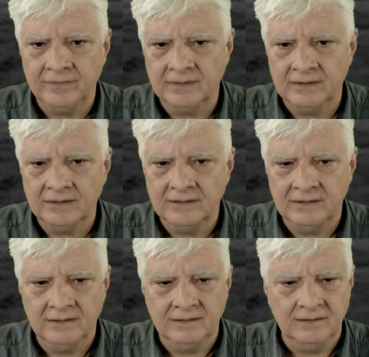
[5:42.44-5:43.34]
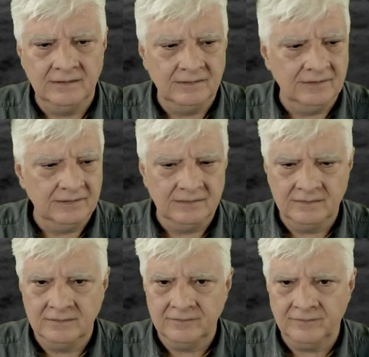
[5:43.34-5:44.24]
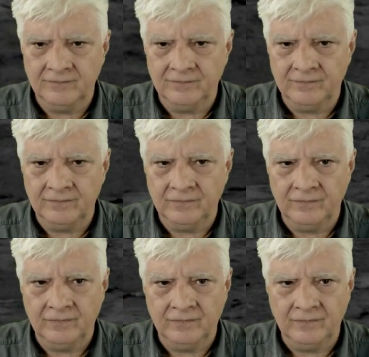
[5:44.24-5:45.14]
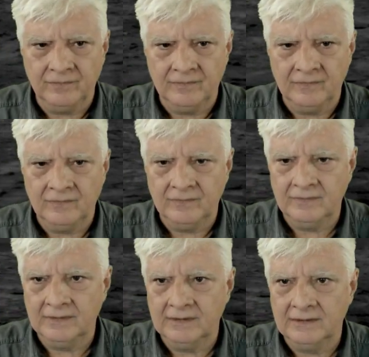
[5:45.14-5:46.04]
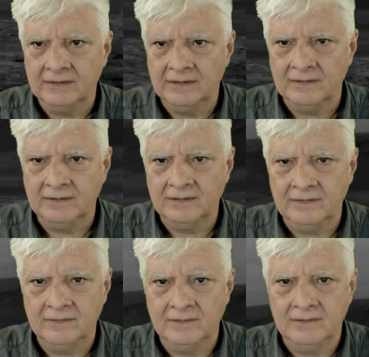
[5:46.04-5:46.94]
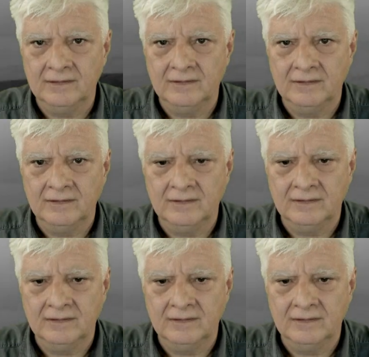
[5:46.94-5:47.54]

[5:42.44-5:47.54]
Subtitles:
Nobody speaks.